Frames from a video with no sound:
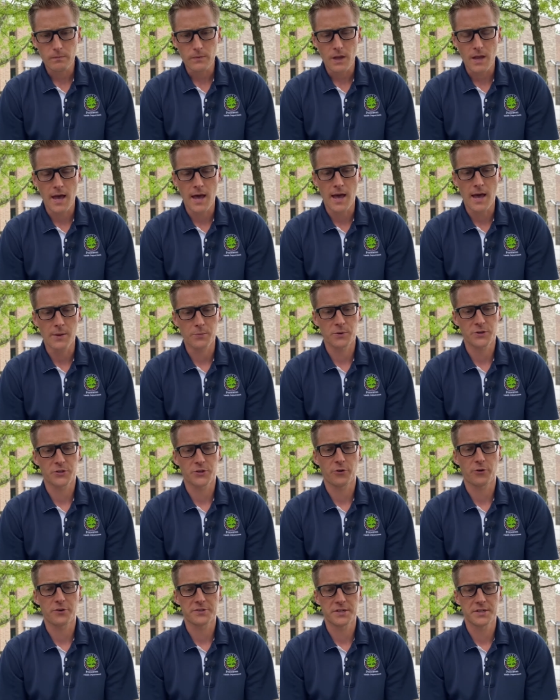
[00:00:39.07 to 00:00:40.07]
And we
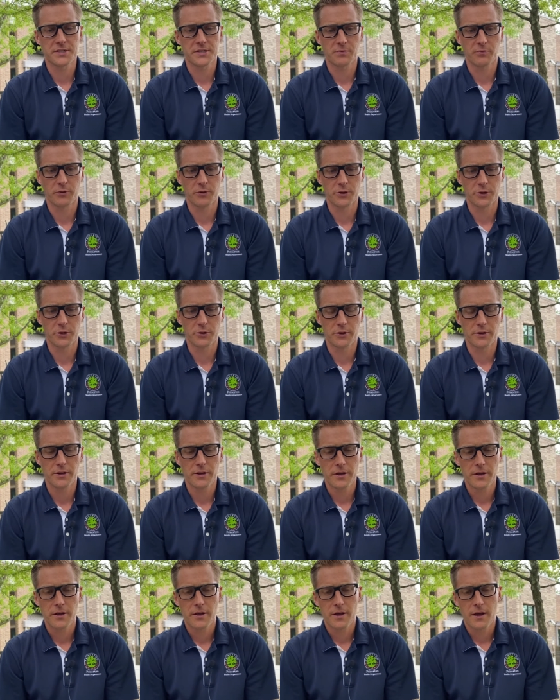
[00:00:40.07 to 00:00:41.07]
started to see some really good
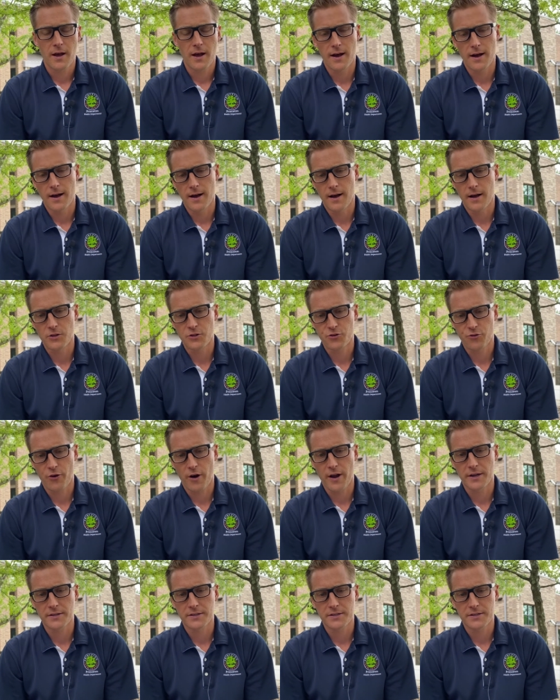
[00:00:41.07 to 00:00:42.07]

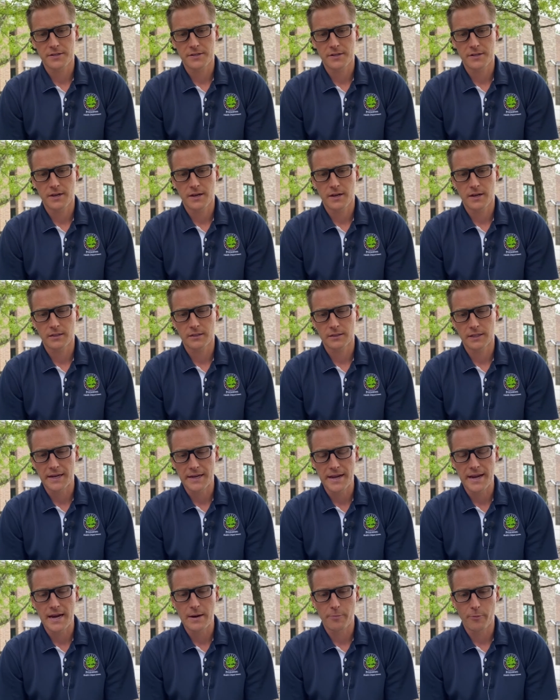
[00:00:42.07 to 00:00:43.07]
trends
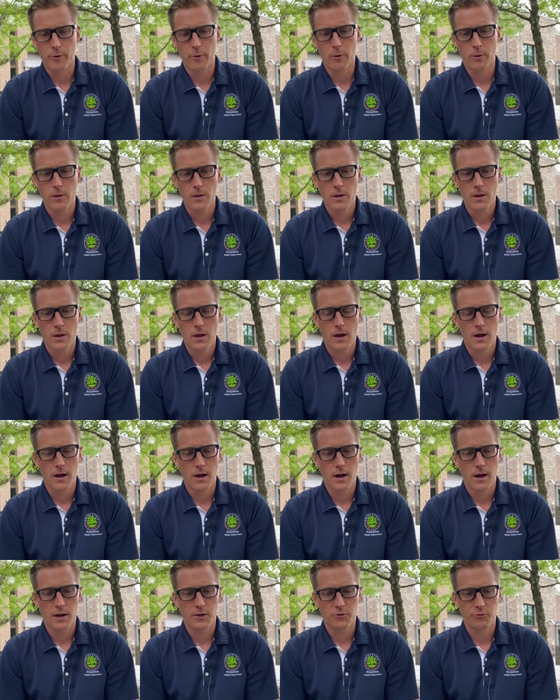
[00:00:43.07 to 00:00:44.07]
late April
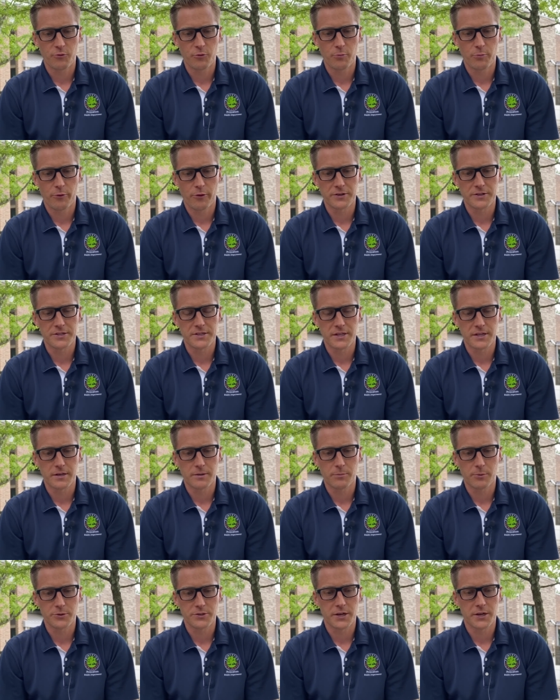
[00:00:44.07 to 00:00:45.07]
through Princeton in
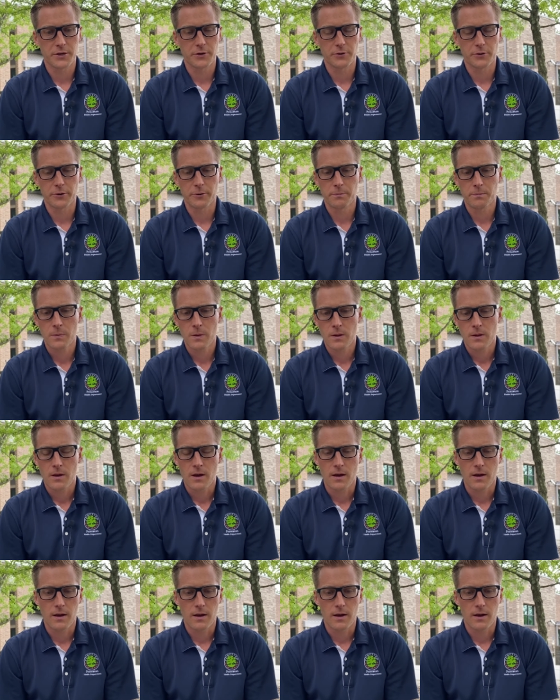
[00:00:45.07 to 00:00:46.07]
particular.
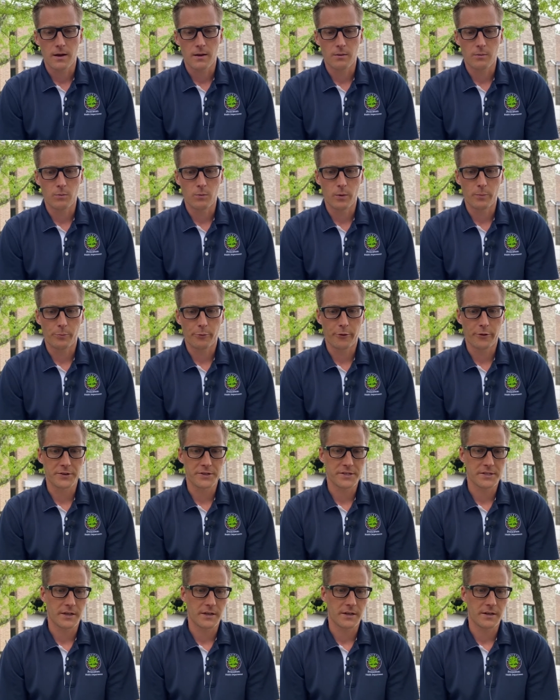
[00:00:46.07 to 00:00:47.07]
What
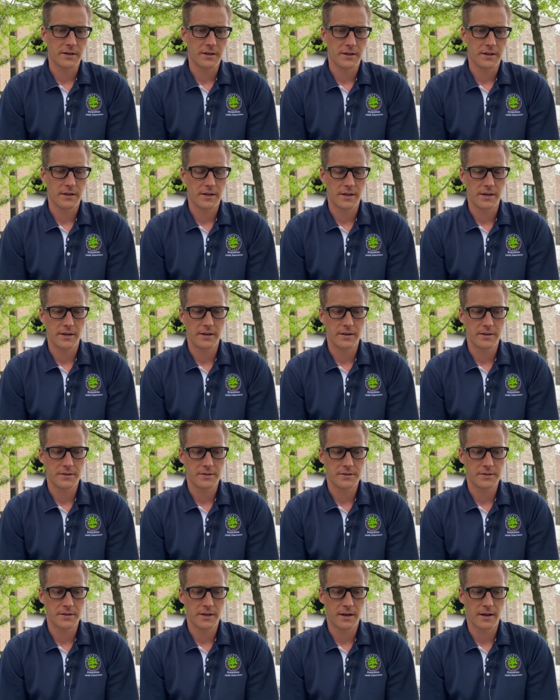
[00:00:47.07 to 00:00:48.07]
Princeton
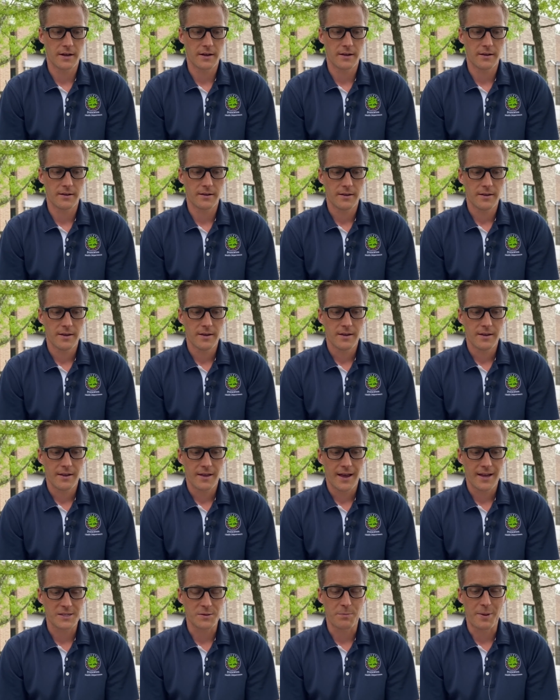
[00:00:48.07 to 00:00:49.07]
has
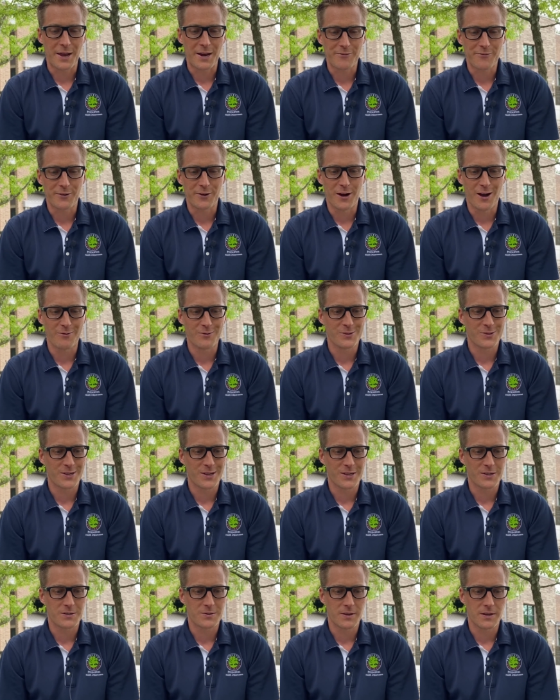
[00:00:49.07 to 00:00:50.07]
a benefit of is
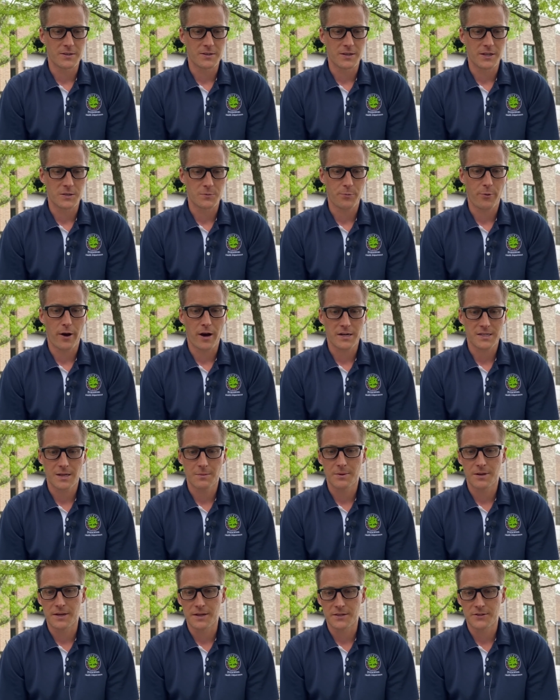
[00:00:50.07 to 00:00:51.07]
its
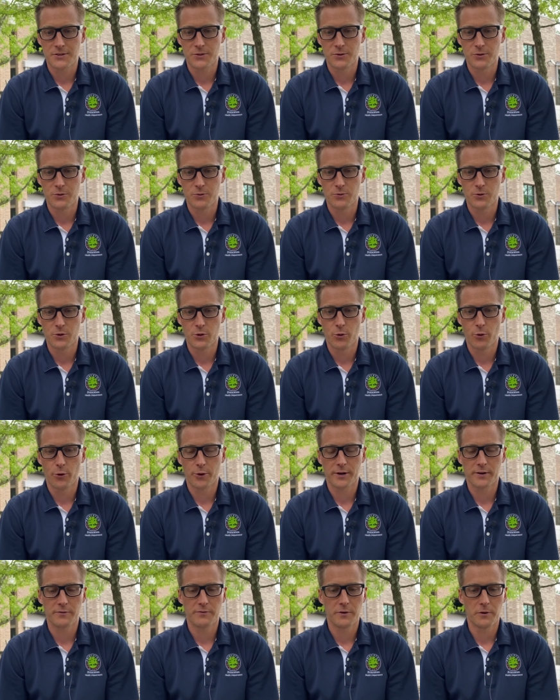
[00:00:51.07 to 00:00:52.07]
proximity to New
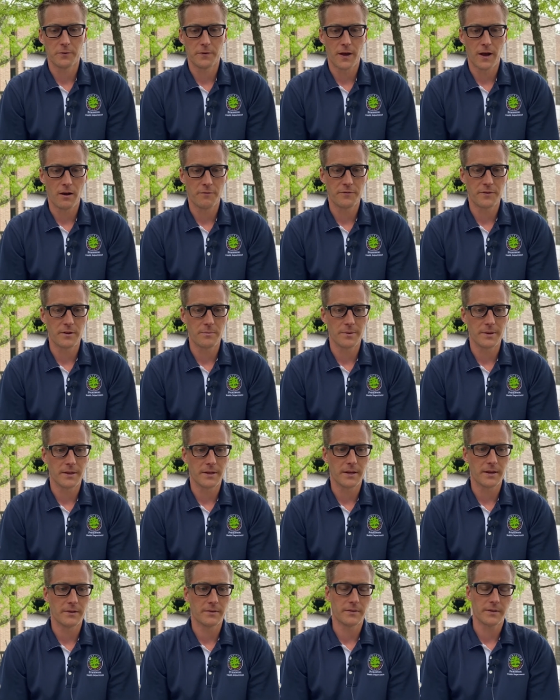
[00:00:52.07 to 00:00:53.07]
York and Philadelphia, but
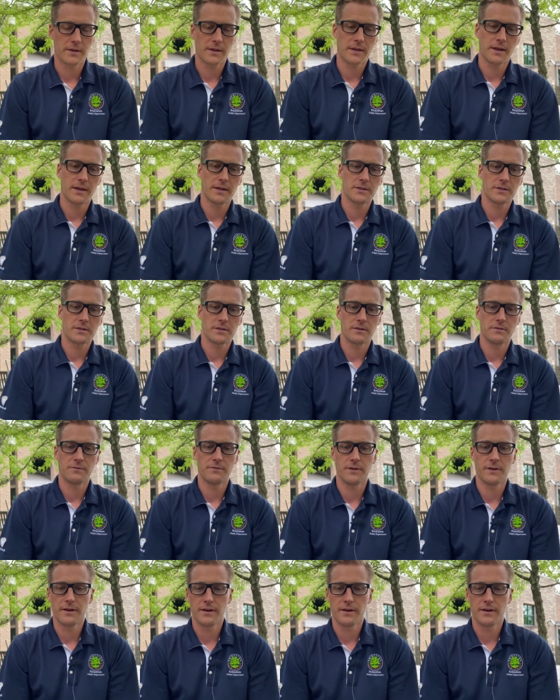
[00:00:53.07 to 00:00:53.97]
in the case of